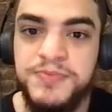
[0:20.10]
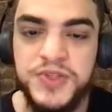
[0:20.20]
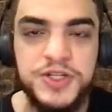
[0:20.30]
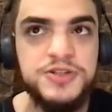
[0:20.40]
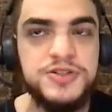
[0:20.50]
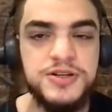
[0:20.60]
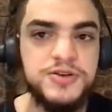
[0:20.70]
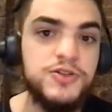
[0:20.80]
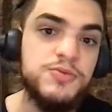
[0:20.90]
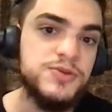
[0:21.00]
There's a
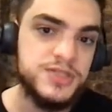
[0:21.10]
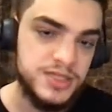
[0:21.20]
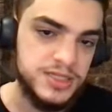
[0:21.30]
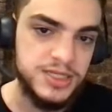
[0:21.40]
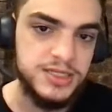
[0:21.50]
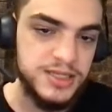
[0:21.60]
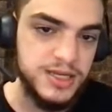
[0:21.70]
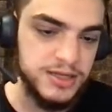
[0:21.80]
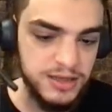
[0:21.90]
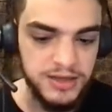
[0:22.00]
global
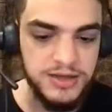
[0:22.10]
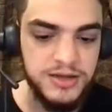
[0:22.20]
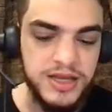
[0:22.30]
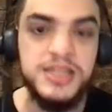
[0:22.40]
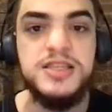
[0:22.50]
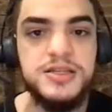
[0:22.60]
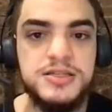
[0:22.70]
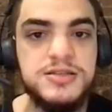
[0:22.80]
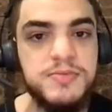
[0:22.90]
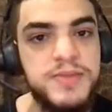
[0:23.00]
statistic, uh, and
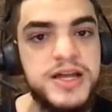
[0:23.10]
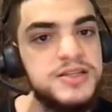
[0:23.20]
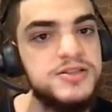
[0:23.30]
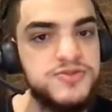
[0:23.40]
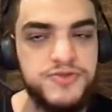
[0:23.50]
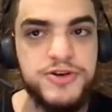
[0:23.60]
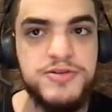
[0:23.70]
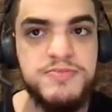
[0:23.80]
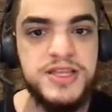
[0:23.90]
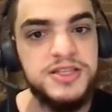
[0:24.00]
this depends
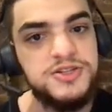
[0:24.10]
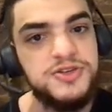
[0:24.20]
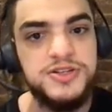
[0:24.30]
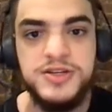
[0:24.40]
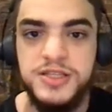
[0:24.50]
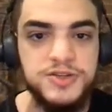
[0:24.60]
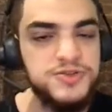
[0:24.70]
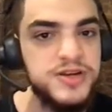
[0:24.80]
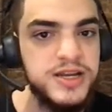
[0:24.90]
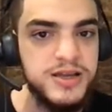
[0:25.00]
from industry to
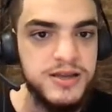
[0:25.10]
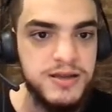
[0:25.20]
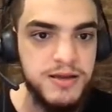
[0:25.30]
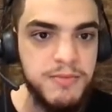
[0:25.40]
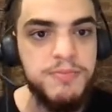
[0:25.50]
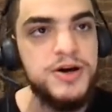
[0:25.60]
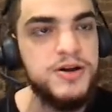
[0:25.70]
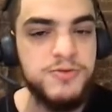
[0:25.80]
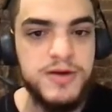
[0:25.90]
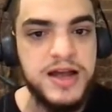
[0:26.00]
industry, but
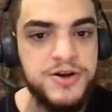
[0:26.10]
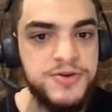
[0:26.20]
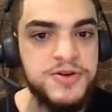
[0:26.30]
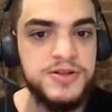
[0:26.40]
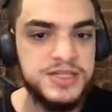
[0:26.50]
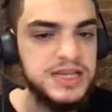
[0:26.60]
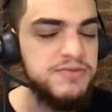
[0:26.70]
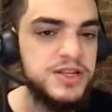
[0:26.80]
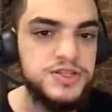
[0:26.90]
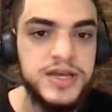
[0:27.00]
around
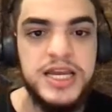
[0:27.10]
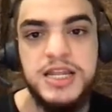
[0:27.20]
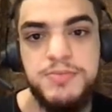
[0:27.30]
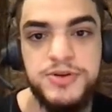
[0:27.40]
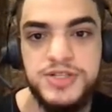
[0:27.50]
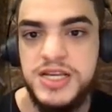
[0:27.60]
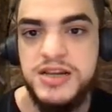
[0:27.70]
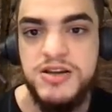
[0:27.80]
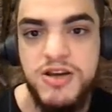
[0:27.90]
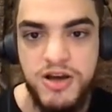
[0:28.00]
70 to 80%
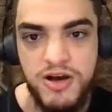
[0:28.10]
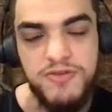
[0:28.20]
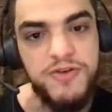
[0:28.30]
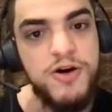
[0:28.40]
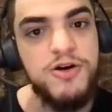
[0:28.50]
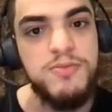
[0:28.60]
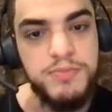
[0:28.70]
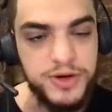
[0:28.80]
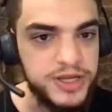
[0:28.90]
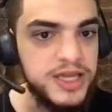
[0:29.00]
of all
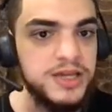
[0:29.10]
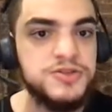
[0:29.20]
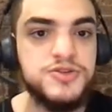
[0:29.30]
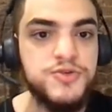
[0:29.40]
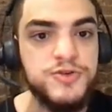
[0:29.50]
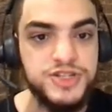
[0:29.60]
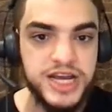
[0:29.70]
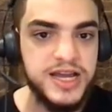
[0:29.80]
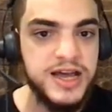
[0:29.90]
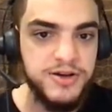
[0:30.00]
bookings or
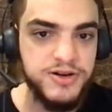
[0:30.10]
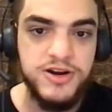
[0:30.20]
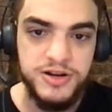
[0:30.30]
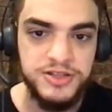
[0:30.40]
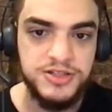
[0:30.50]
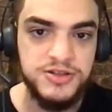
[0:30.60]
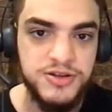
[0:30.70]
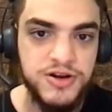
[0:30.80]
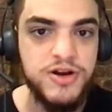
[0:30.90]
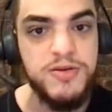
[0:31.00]
checkout carts
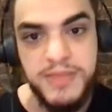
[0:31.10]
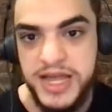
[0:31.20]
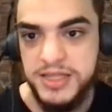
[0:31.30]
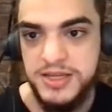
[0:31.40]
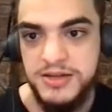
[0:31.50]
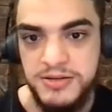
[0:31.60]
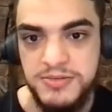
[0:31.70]
are abandoned.